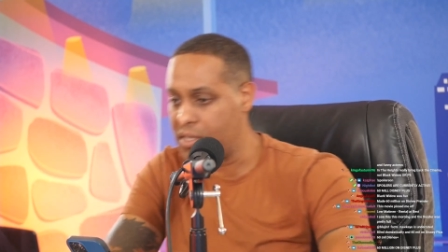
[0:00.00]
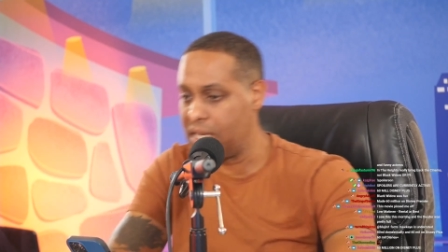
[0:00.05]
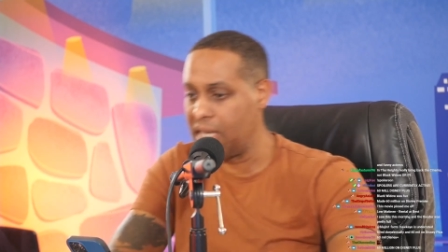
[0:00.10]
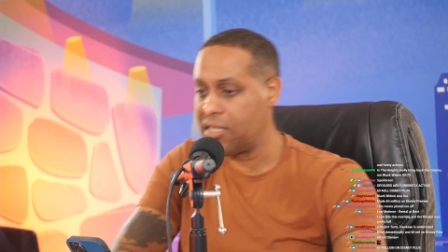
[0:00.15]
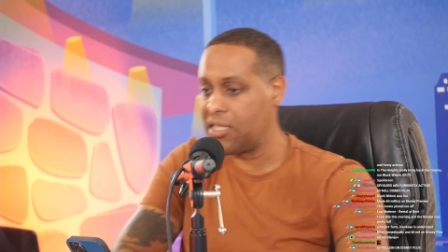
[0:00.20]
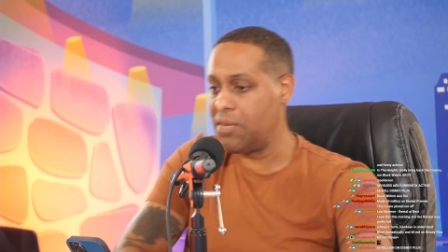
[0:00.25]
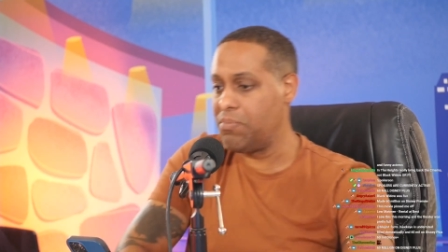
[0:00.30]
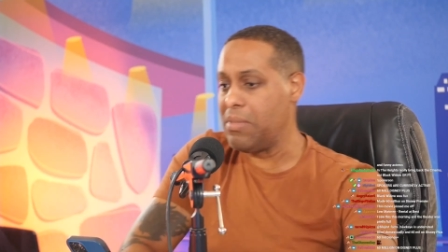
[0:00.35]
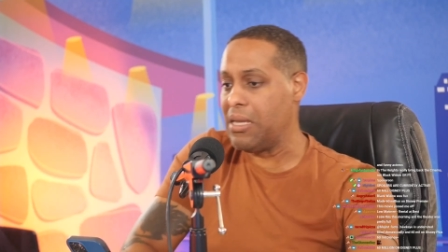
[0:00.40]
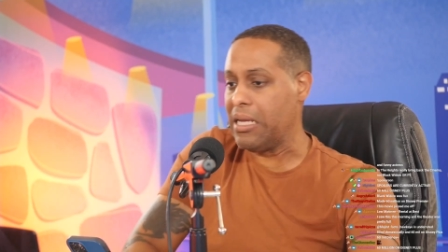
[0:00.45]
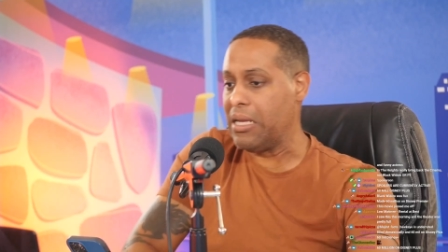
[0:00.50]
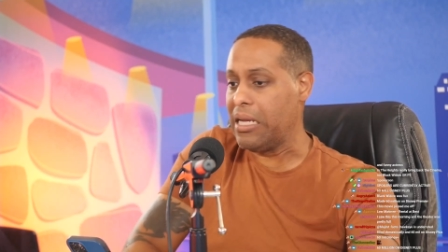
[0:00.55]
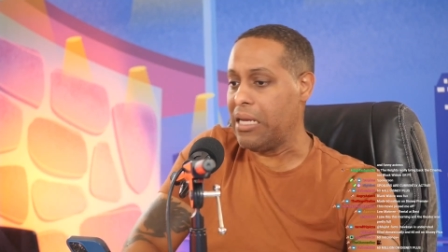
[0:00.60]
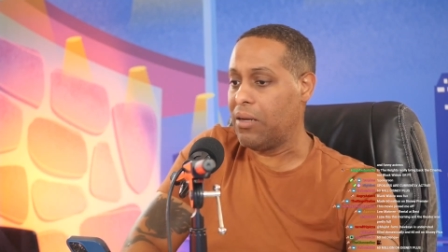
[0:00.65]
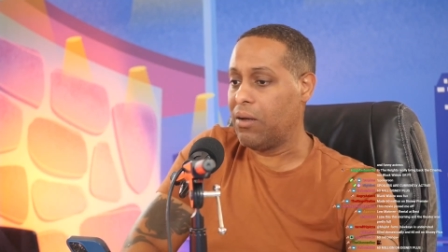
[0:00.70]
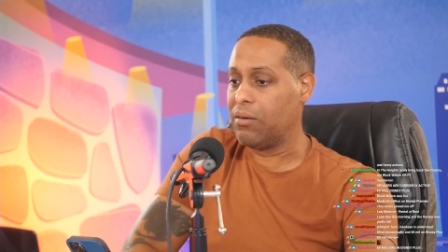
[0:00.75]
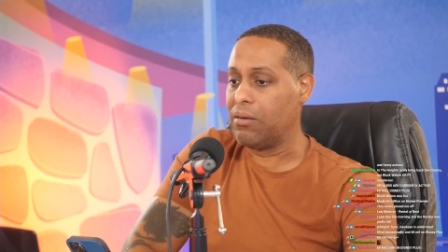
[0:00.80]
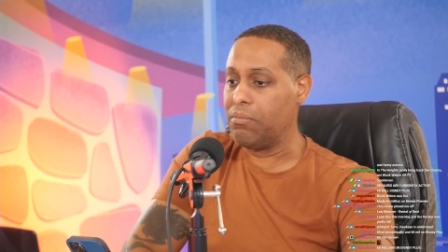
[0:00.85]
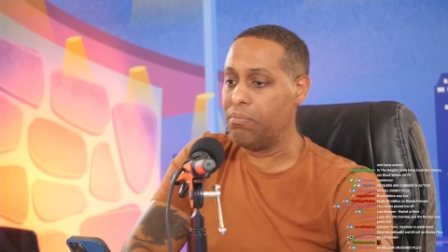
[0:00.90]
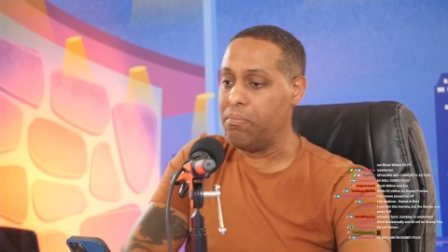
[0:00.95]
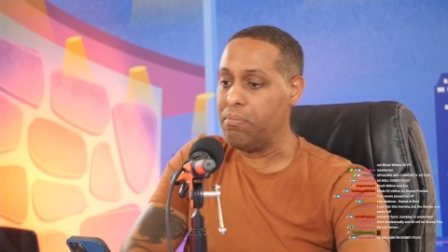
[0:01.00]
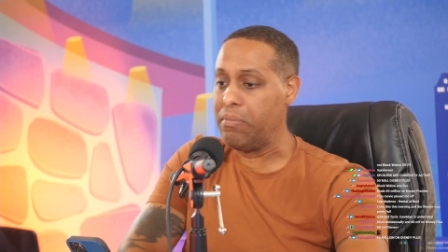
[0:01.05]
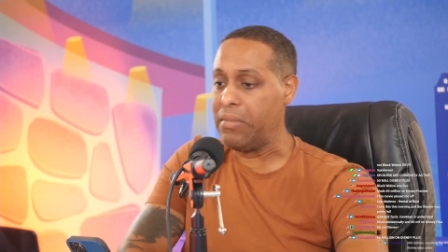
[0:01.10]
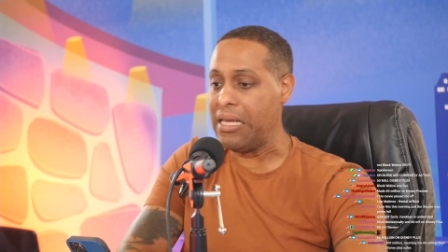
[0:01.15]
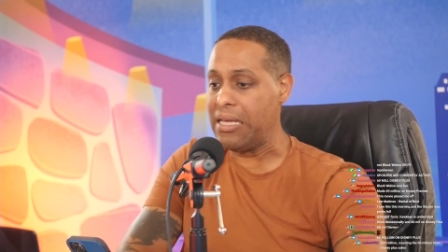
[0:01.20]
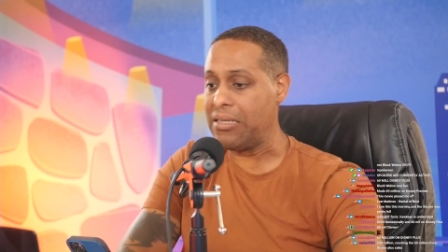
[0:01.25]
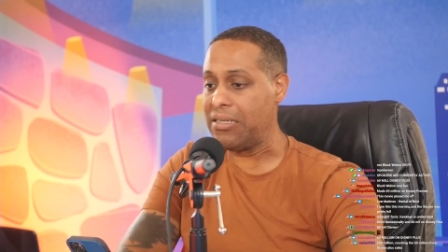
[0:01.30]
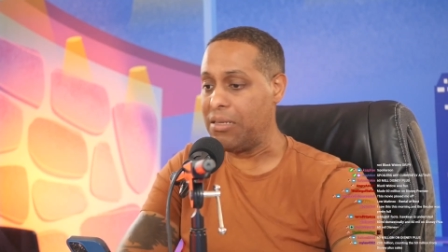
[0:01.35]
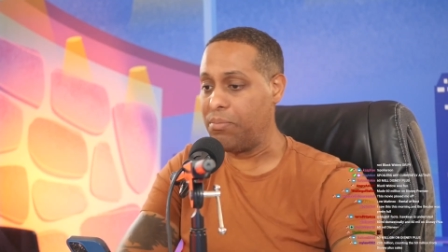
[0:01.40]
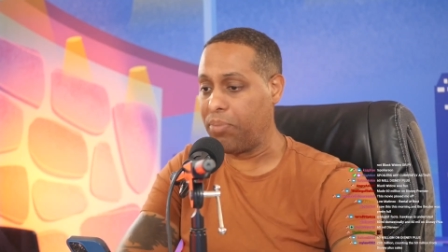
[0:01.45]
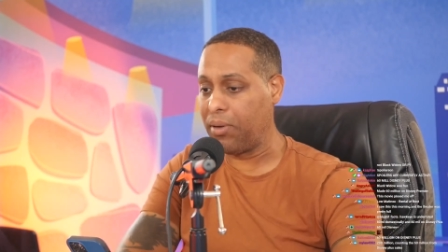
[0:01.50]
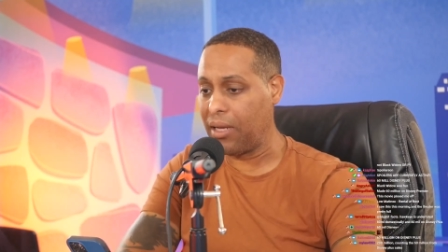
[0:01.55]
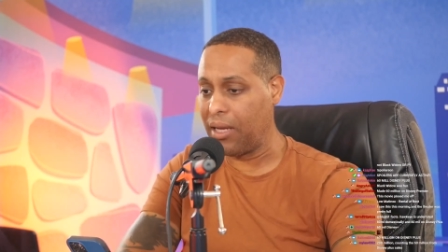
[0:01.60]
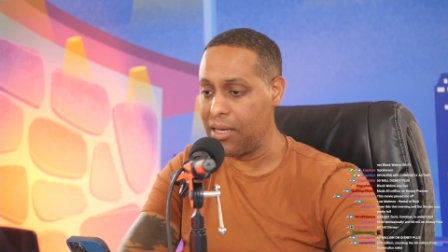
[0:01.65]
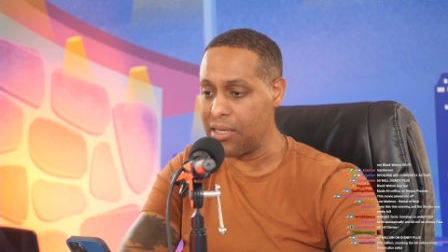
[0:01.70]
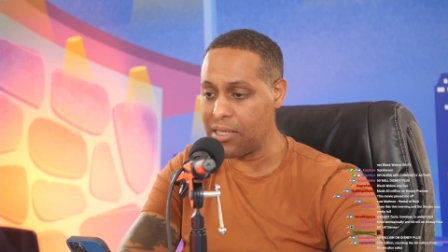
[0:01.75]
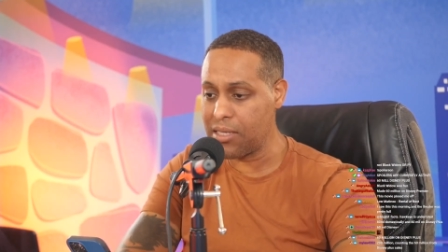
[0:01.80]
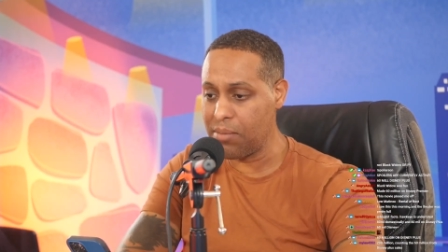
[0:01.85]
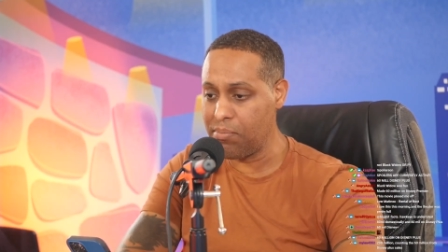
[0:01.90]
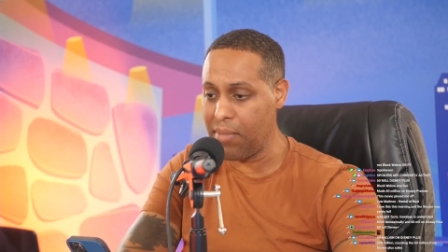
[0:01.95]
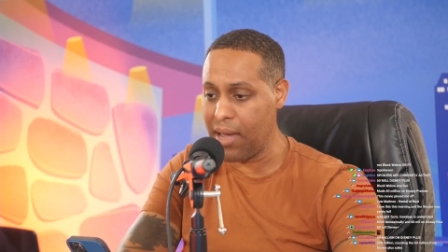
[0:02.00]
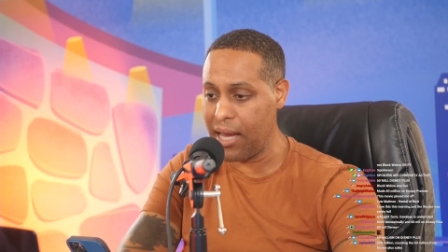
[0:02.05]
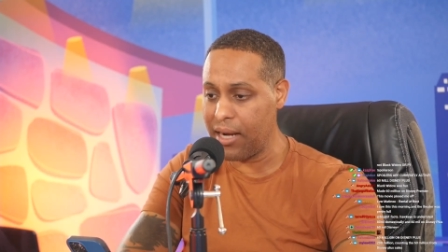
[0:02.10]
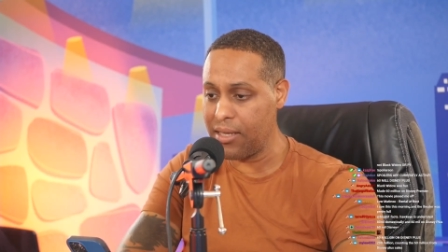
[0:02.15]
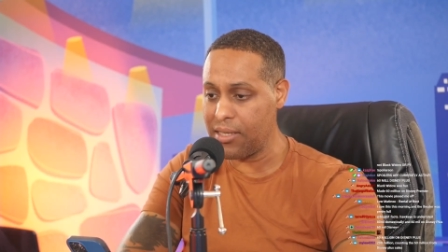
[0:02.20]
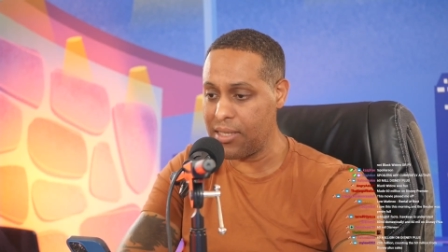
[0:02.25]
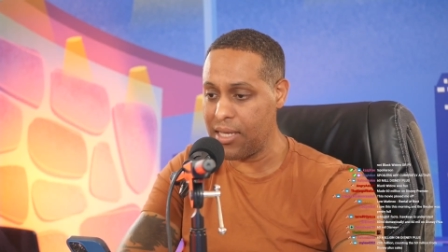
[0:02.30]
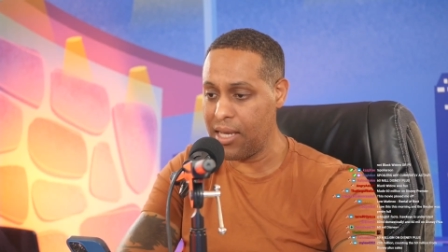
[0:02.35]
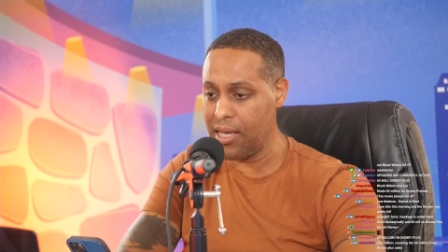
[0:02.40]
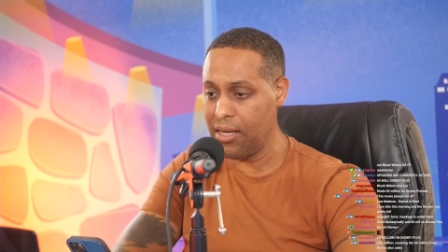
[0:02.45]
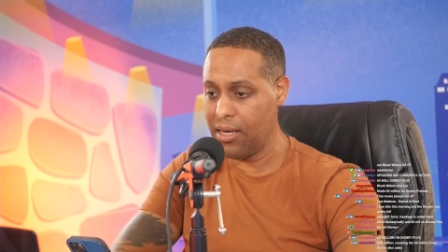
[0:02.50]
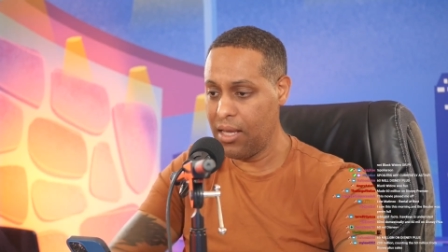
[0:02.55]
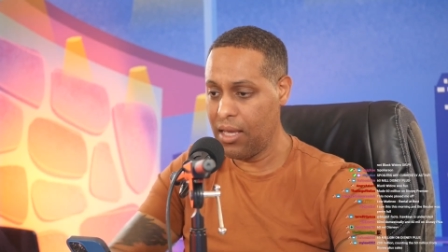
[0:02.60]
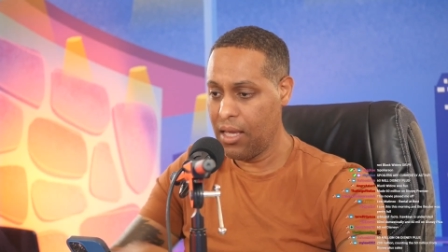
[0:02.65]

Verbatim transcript: Sixty million on Disney Plus. Somebody said.